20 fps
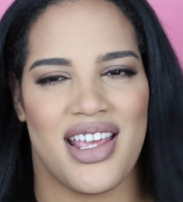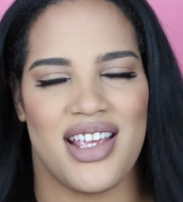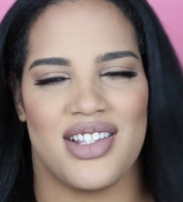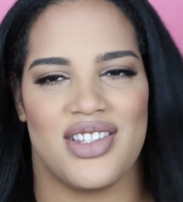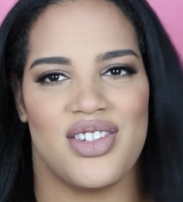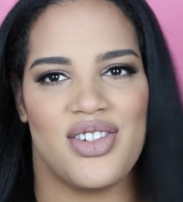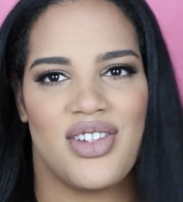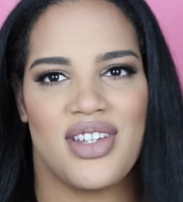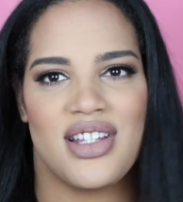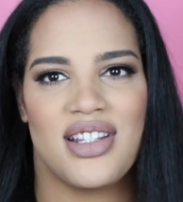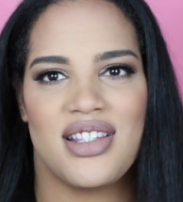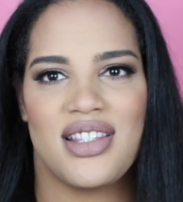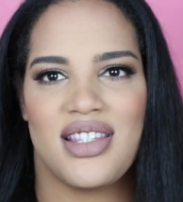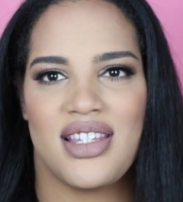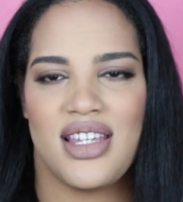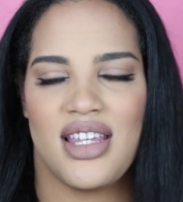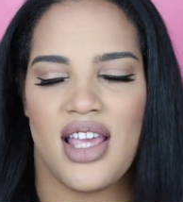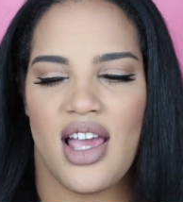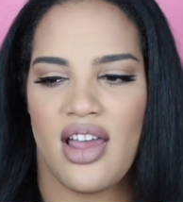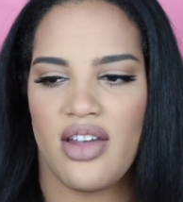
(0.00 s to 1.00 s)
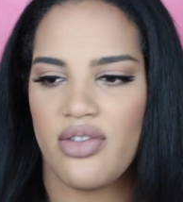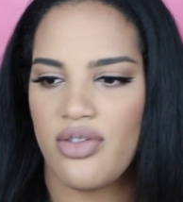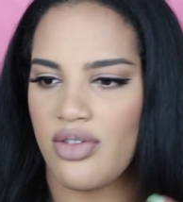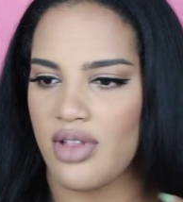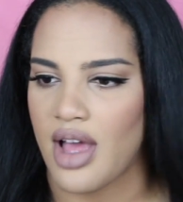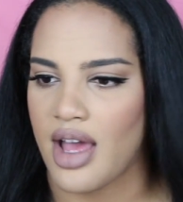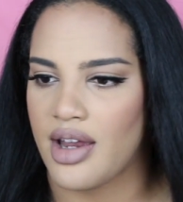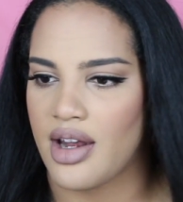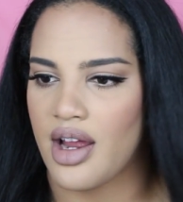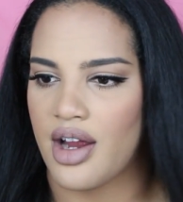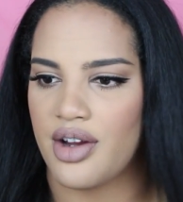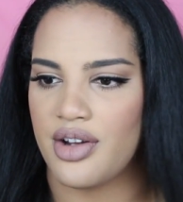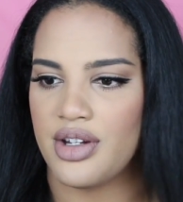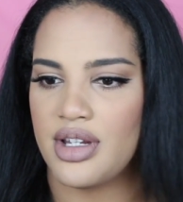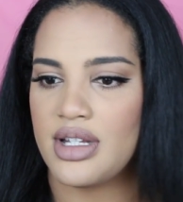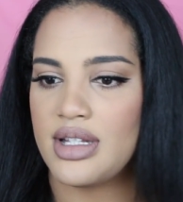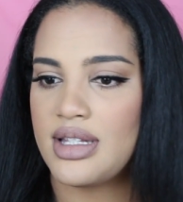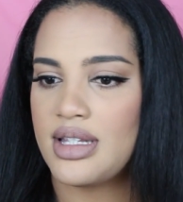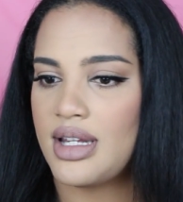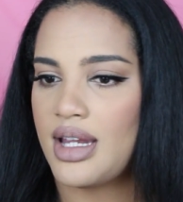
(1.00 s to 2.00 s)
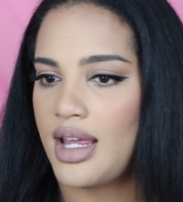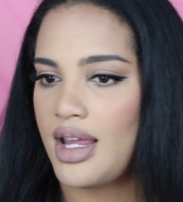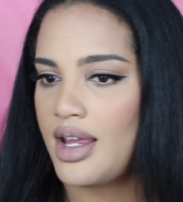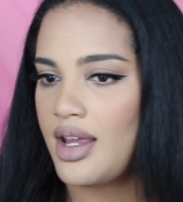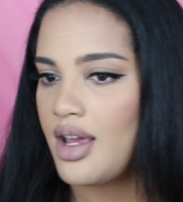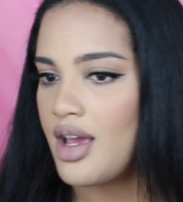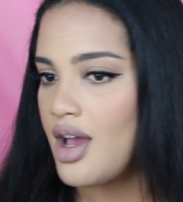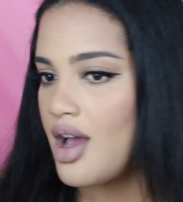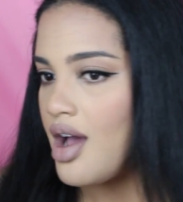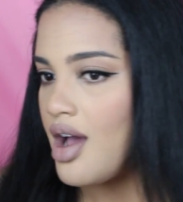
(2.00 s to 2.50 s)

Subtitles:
As you can see, I flat ironed it today.